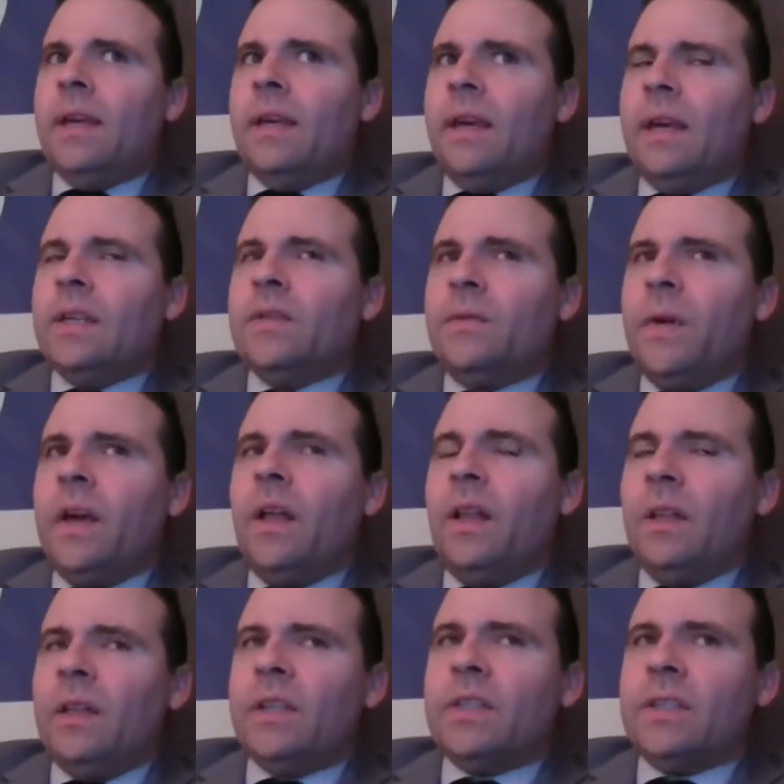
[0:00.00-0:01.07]
is
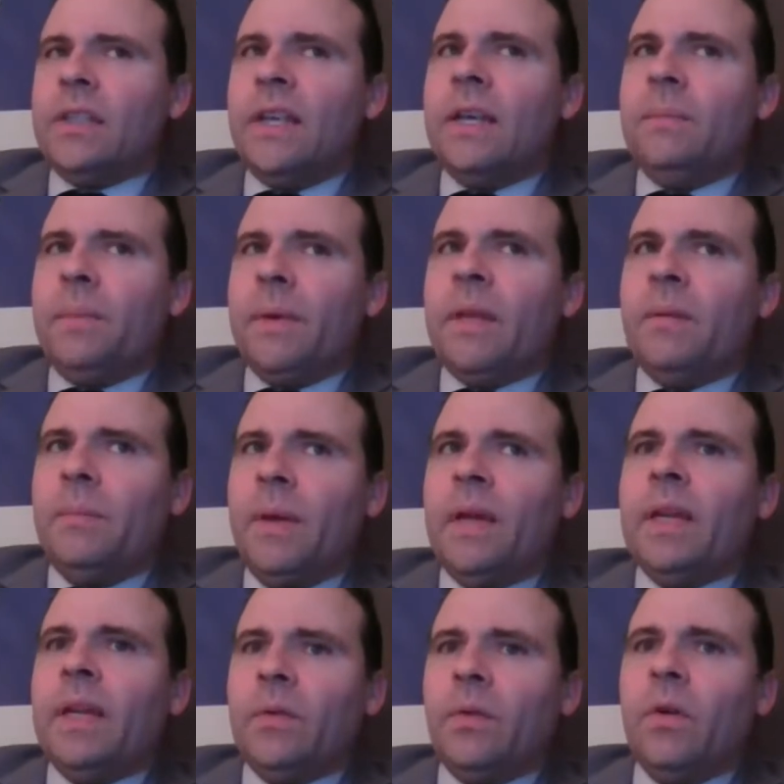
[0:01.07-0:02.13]
falling asleep in a
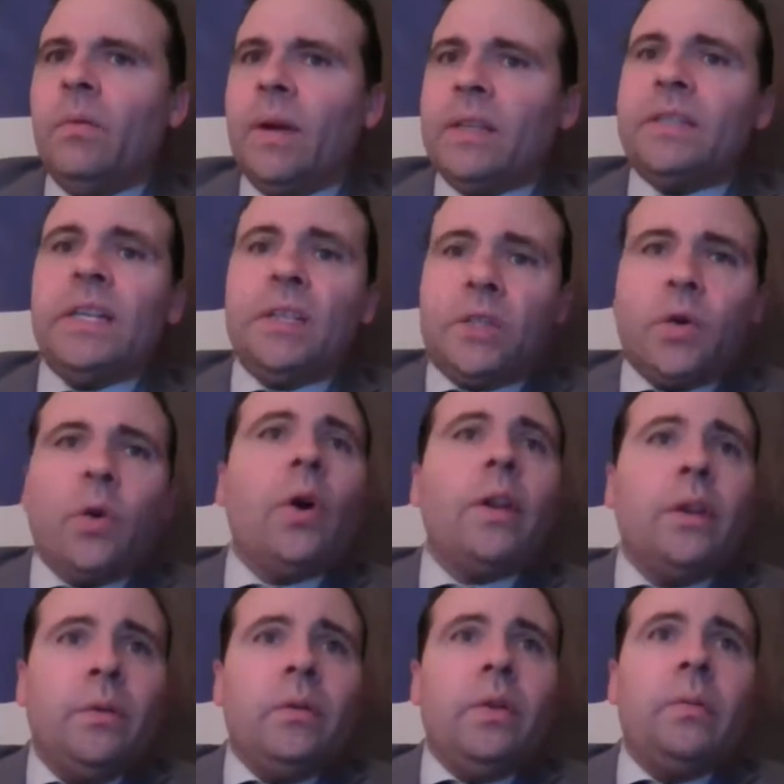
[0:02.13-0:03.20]
meeting room, I say, Troy,
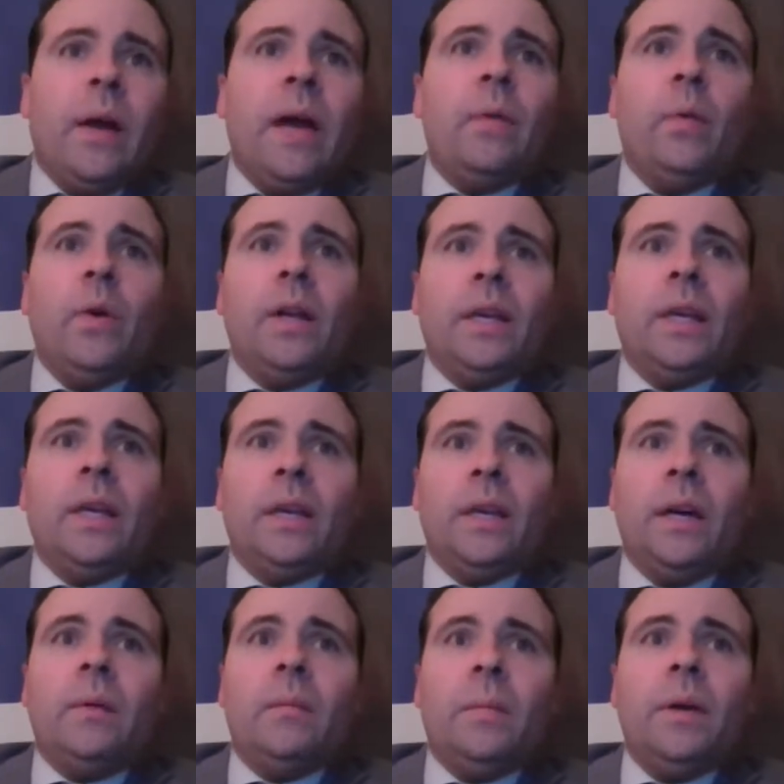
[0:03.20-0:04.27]
you might want to get
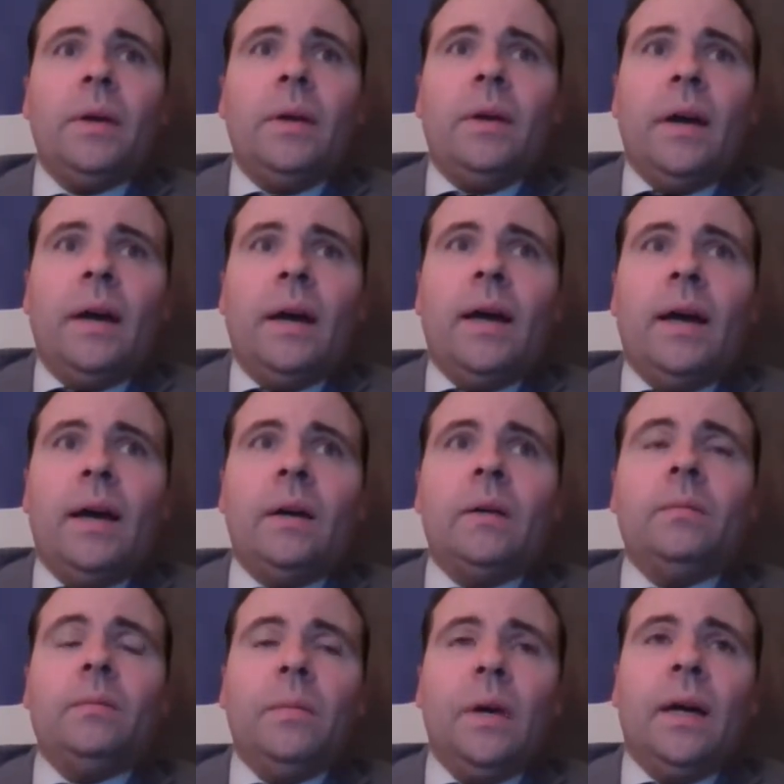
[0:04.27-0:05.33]
up.
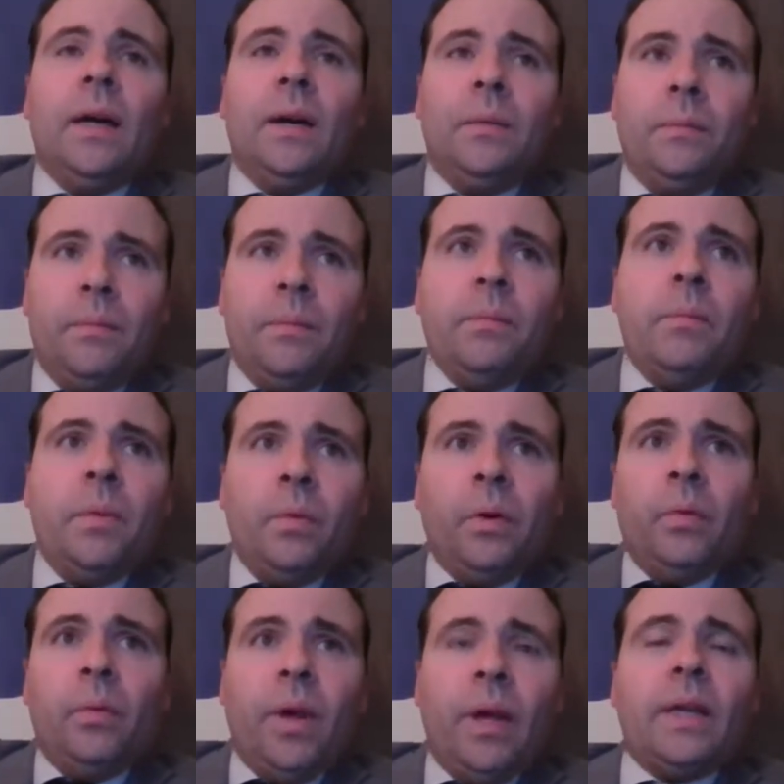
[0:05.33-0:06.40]
You want
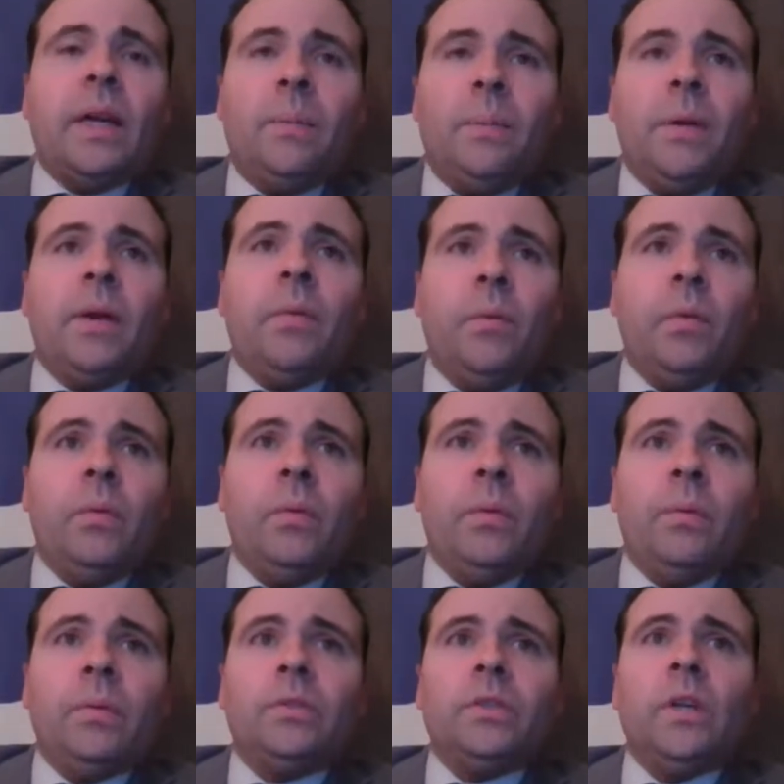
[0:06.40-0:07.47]
to wake up here.
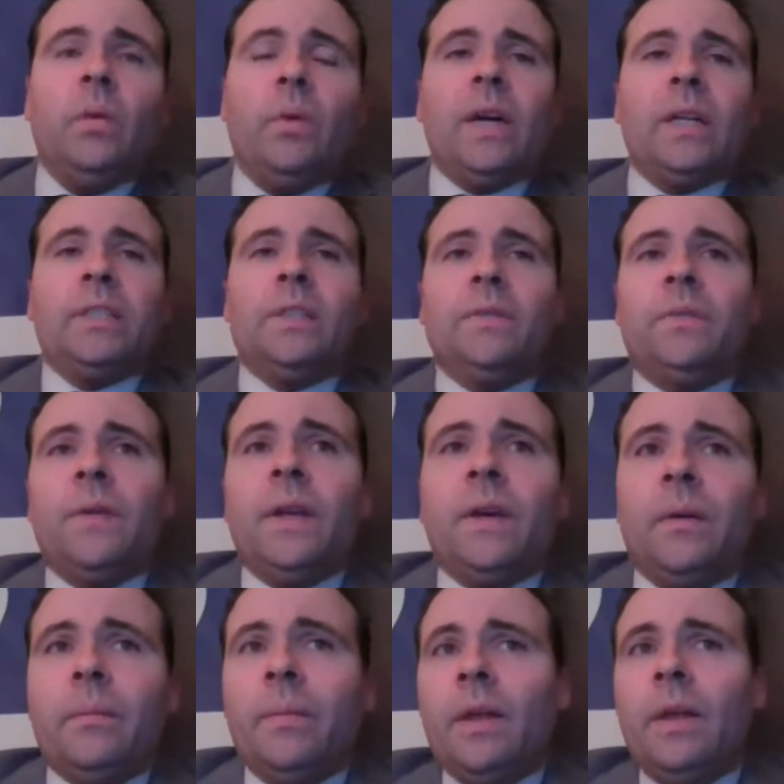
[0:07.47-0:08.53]
We're still watching film.